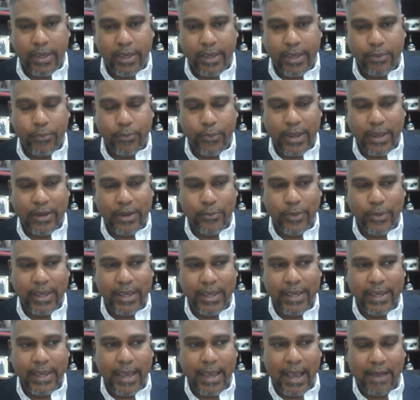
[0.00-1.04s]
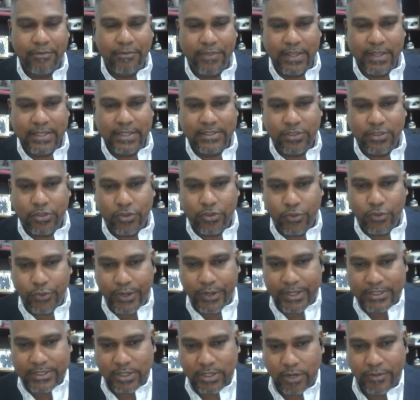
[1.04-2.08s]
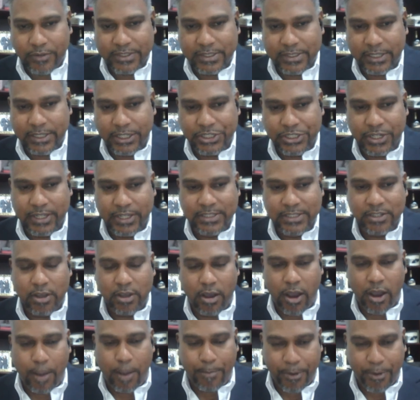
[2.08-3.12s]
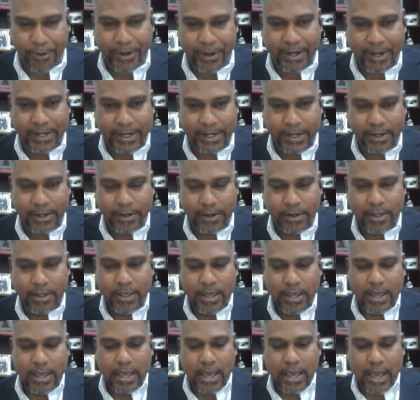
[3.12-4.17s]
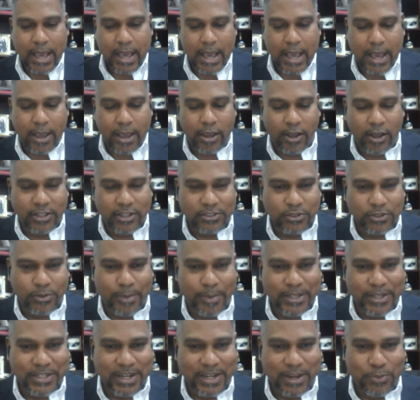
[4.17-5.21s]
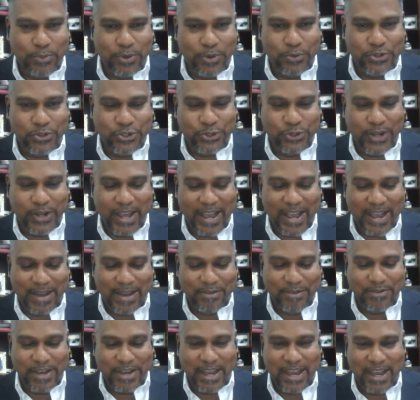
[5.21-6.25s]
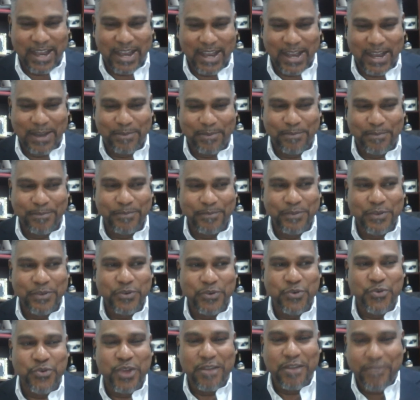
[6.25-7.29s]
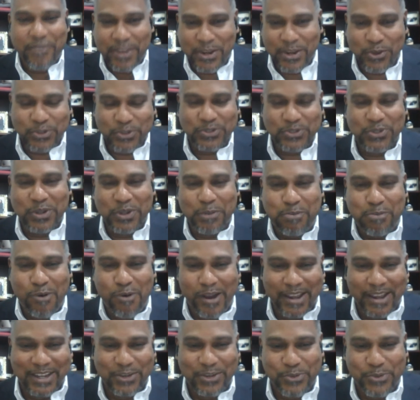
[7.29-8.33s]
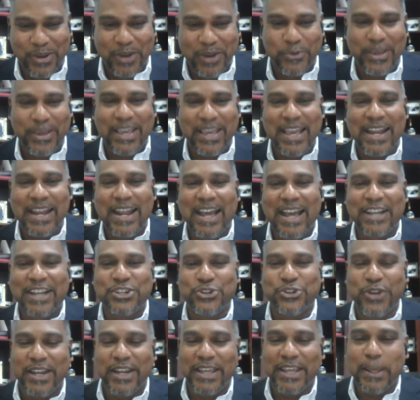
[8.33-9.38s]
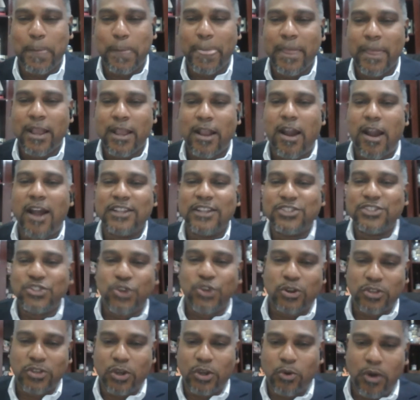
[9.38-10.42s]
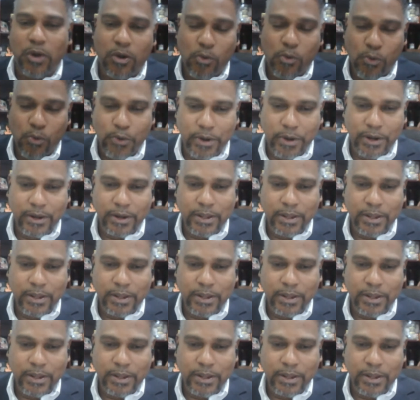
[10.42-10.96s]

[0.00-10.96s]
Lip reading: when we have these 3 service stations operating, I also mentioned that we should have revenues to the point where we can actually construct our own.